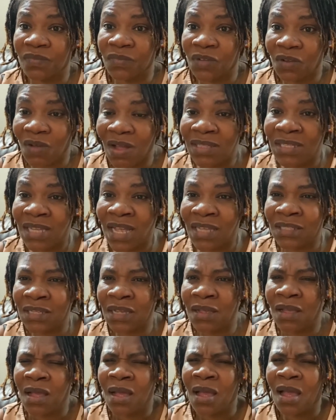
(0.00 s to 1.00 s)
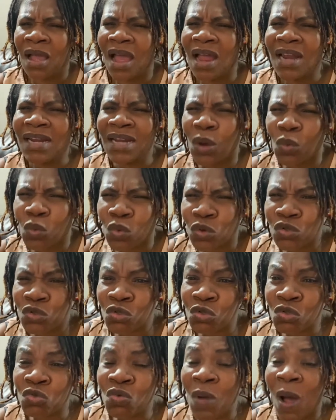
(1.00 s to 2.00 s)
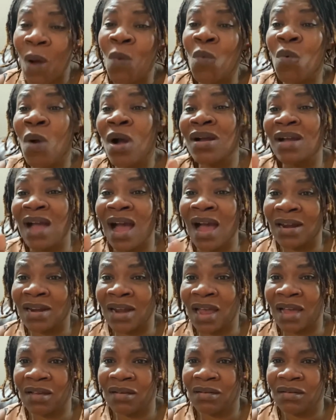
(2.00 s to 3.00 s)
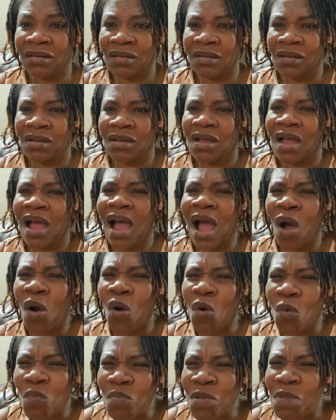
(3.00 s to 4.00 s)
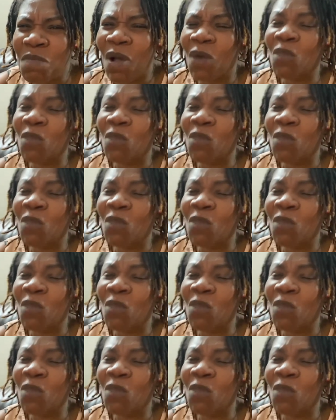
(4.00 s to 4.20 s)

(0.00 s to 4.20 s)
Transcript: Gotcha, I said. And now, what's so our one Ghana? Ah, ubi be